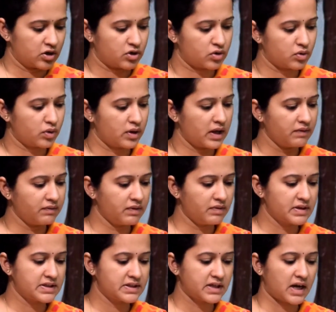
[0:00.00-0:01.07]
Today we will
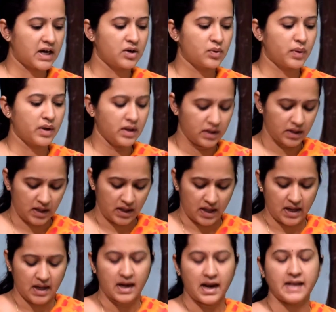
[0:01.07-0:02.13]
start with
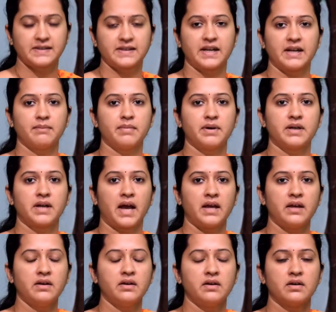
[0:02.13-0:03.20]
lesson number
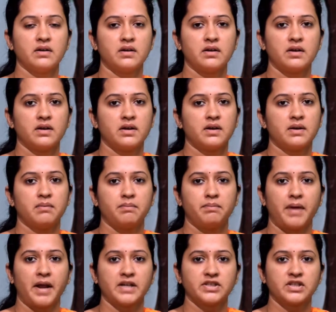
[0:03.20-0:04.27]
9,
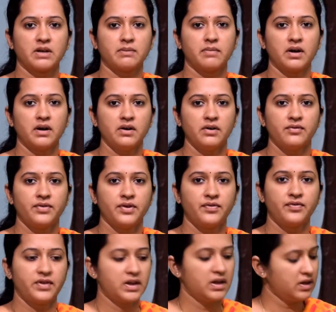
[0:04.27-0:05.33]
page number
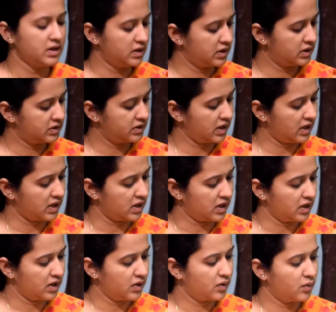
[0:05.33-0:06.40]
53.
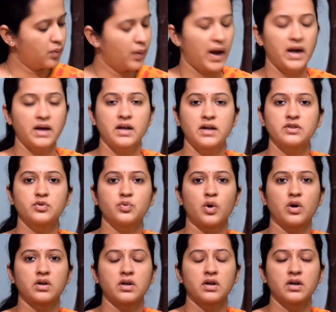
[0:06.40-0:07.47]
Where does
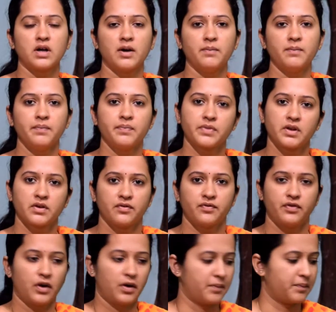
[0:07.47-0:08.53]
water come
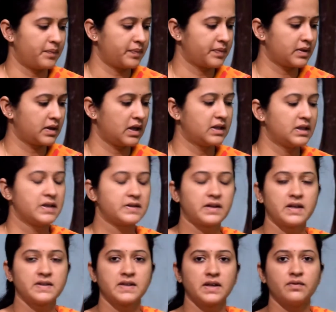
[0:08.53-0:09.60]
from? In this
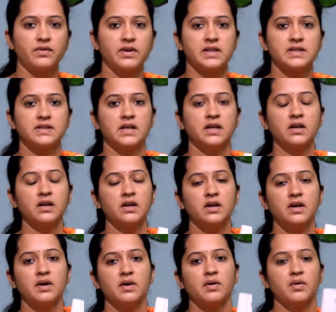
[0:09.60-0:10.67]
lesson we will see
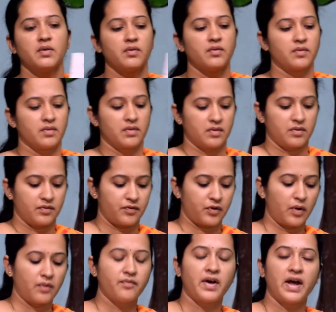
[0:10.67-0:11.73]

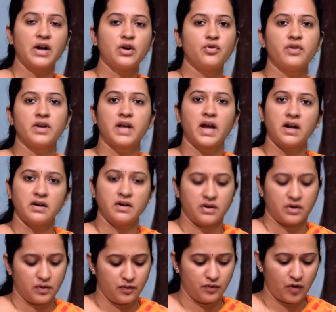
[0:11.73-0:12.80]
from where do we get
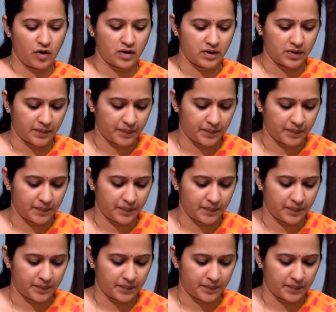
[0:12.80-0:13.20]
water.